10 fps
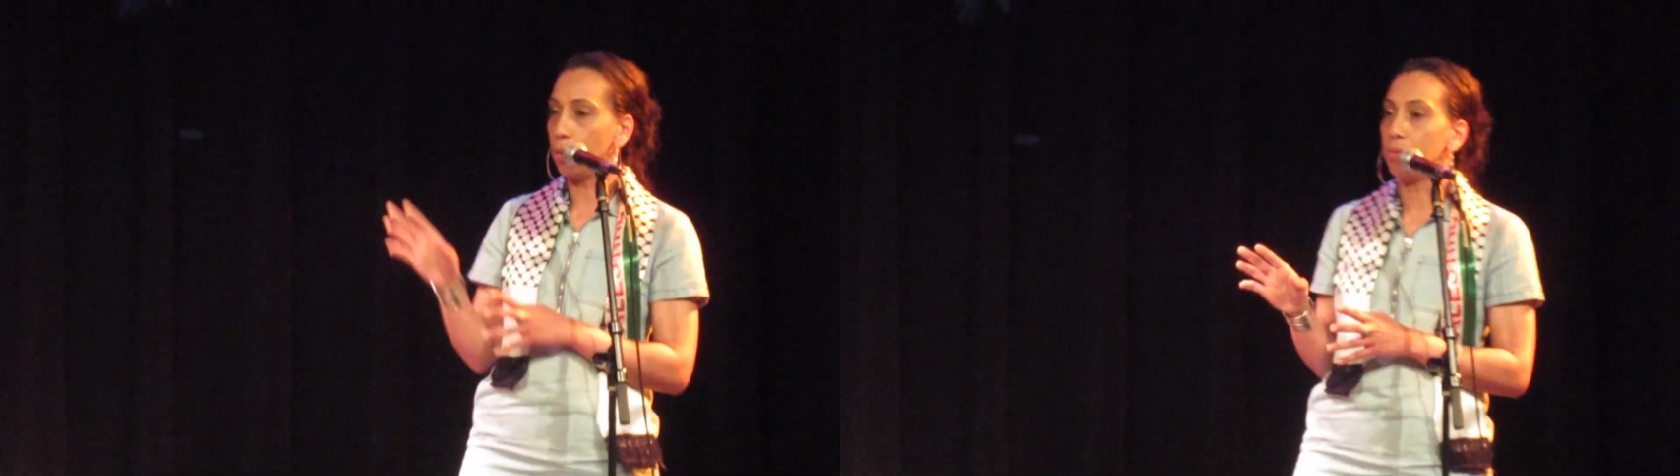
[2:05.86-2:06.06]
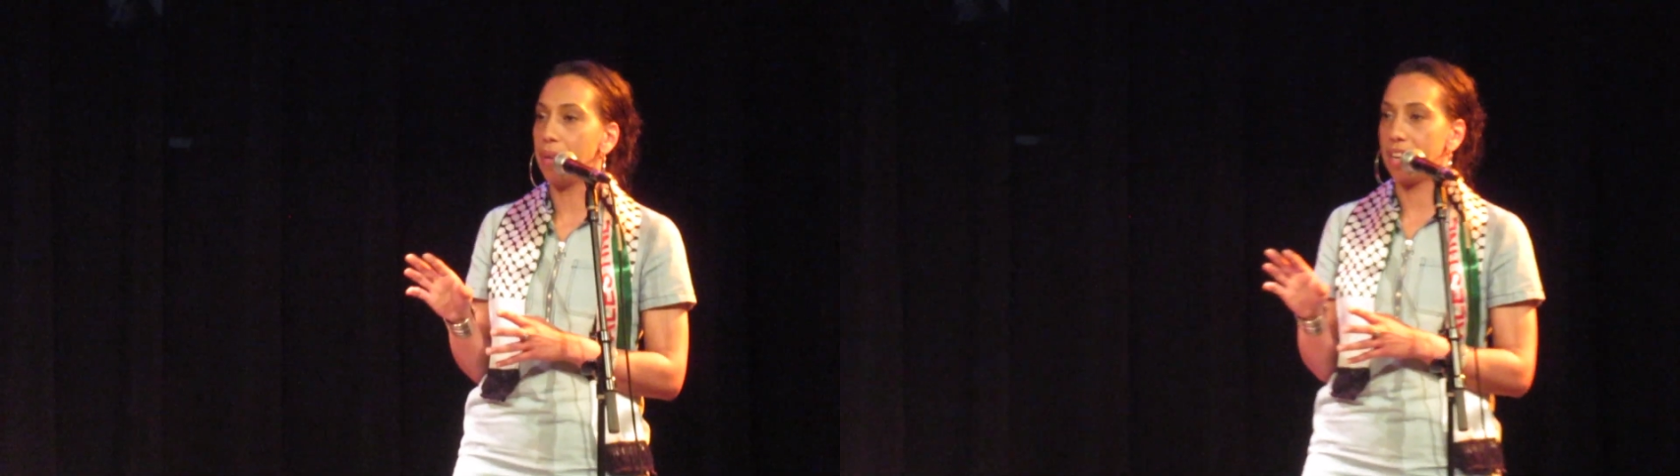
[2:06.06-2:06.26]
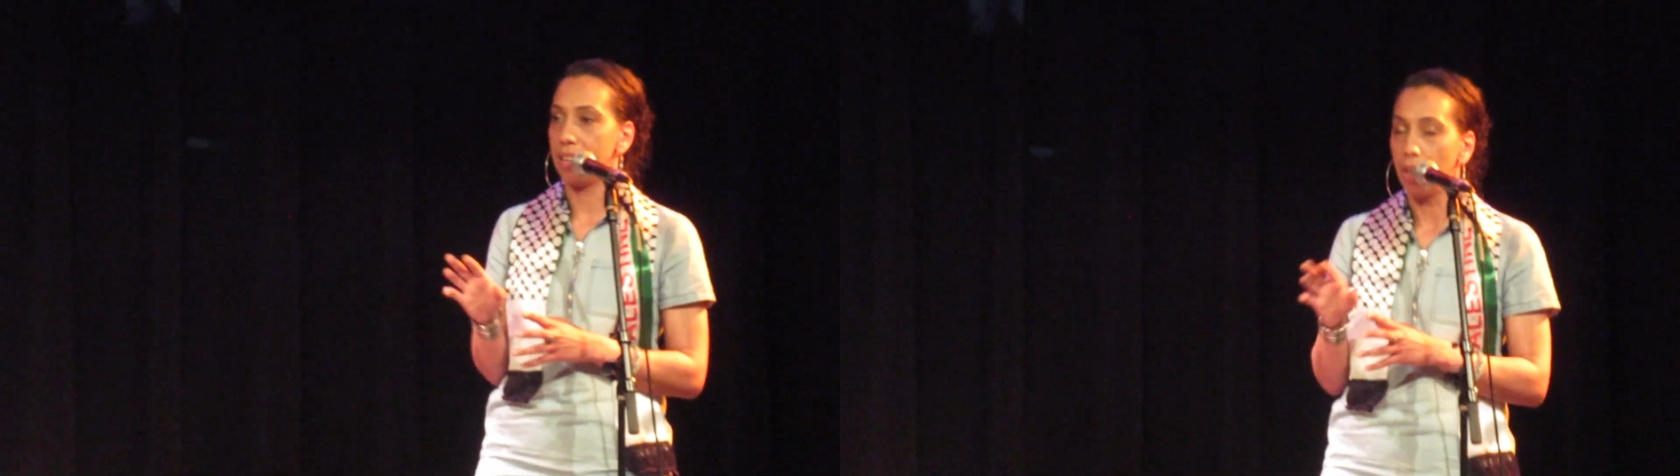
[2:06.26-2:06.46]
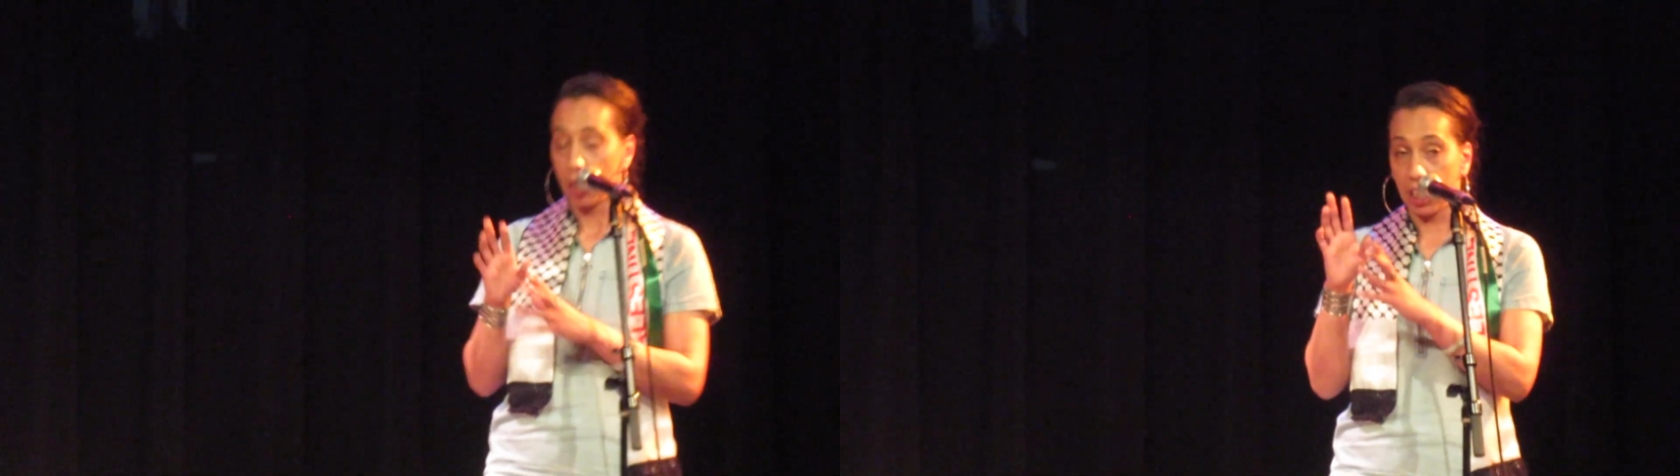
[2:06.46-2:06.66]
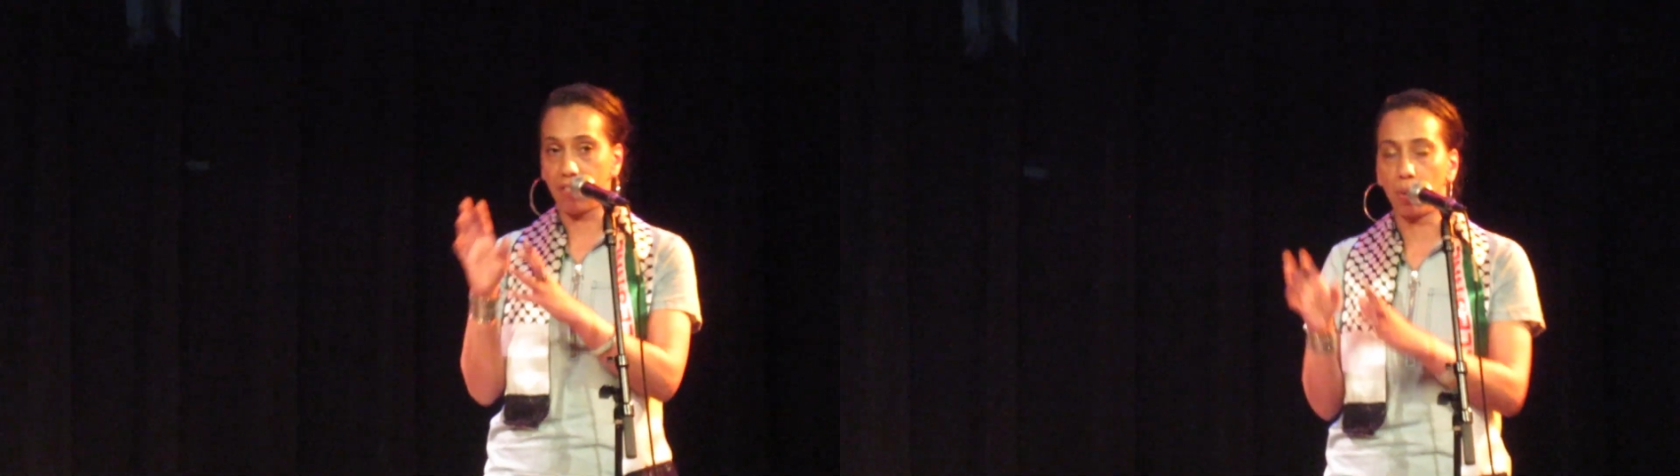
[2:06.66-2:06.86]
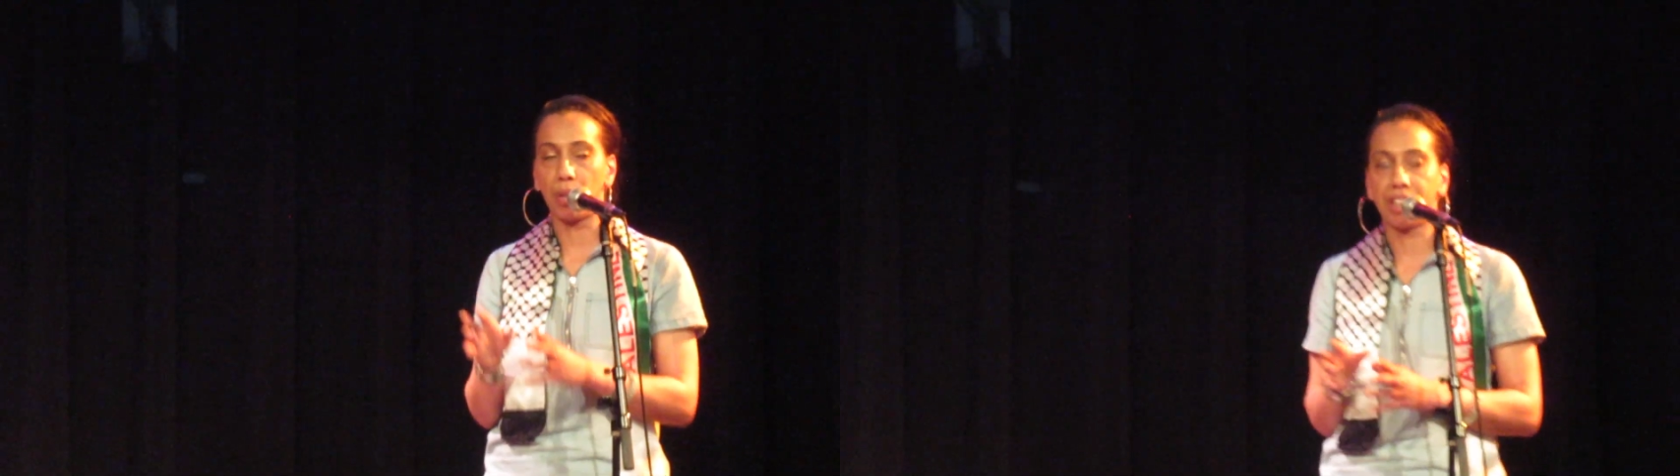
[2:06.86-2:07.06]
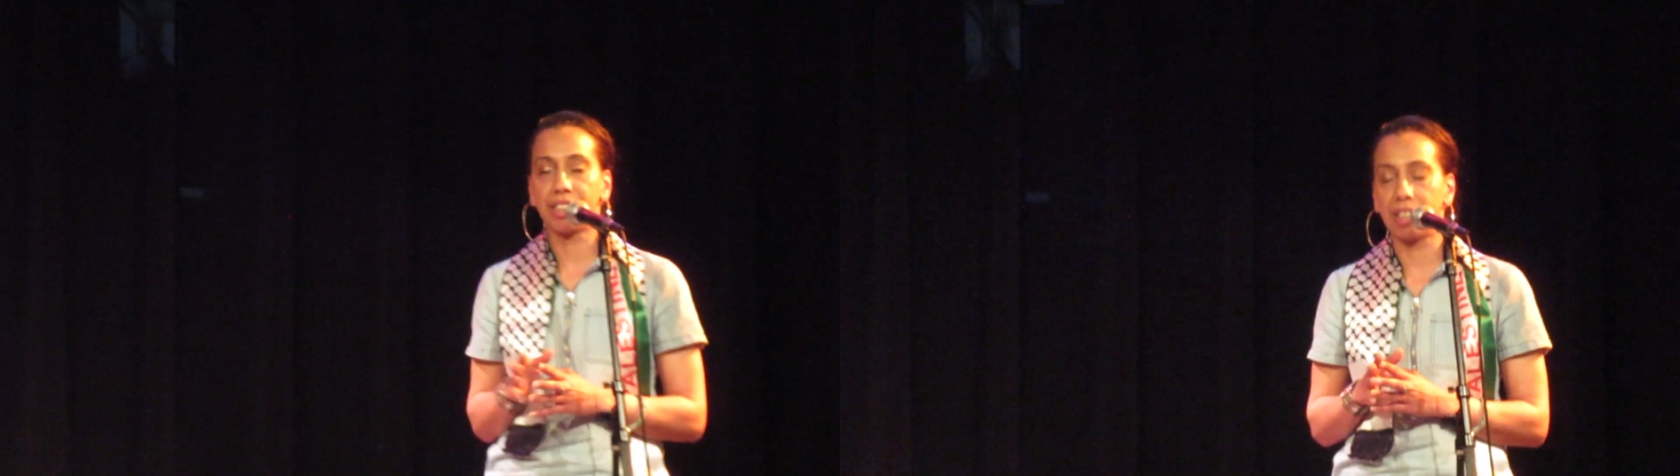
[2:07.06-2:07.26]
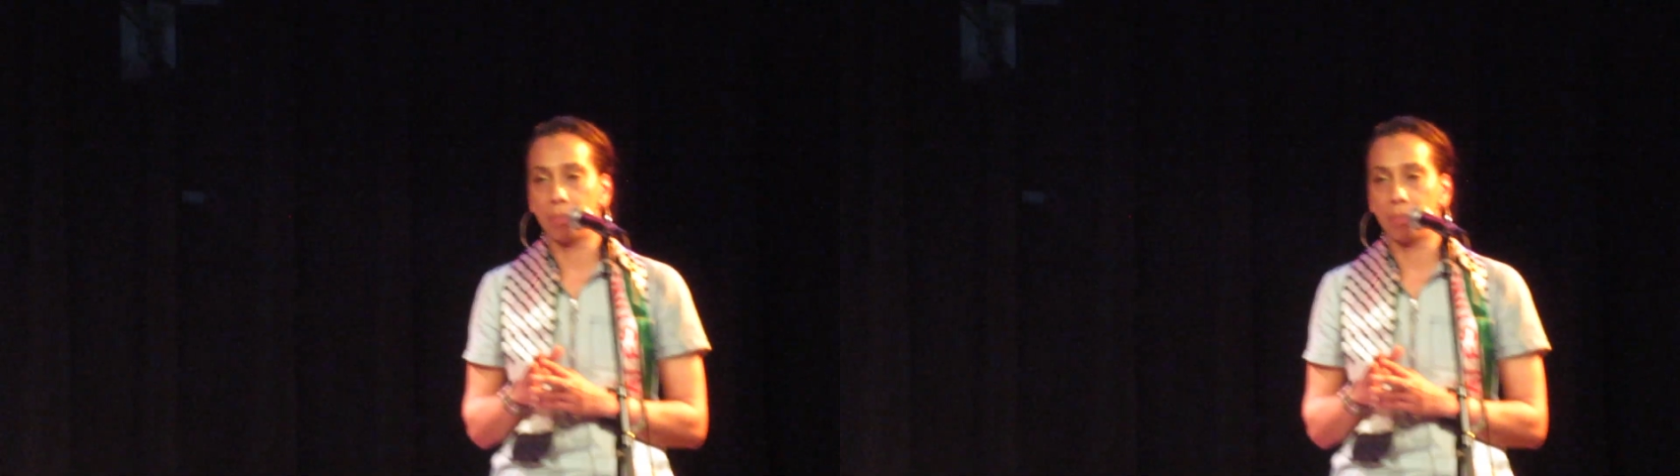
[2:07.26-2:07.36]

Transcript: movement, even with its